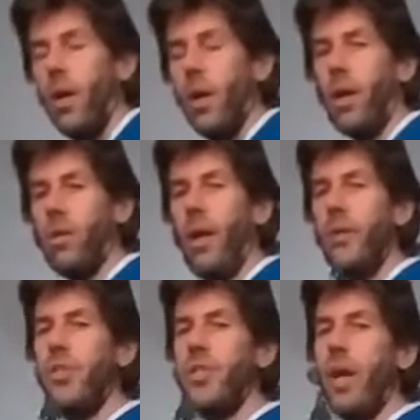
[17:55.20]
a
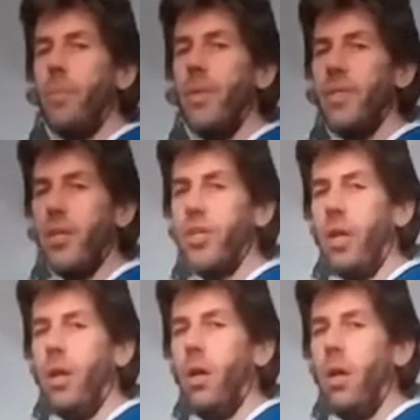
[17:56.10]
lunge type
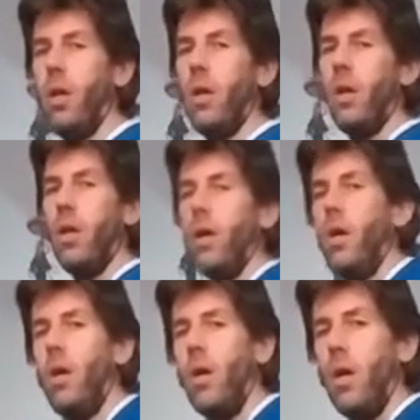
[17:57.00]
position
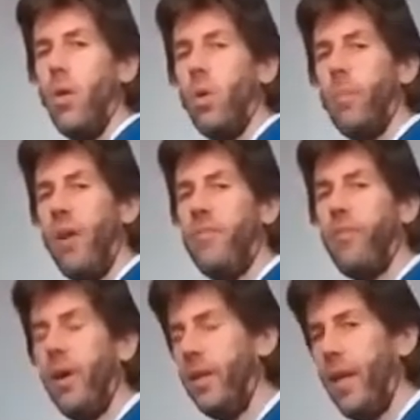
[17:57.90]
where my
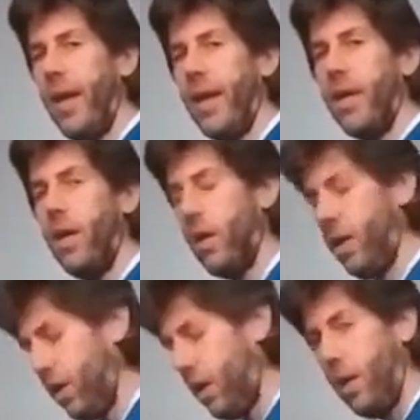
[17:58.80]
front leg,
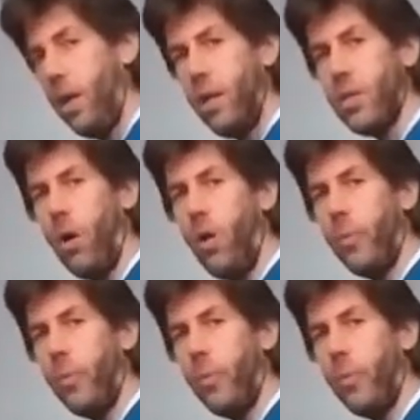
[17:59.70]
all the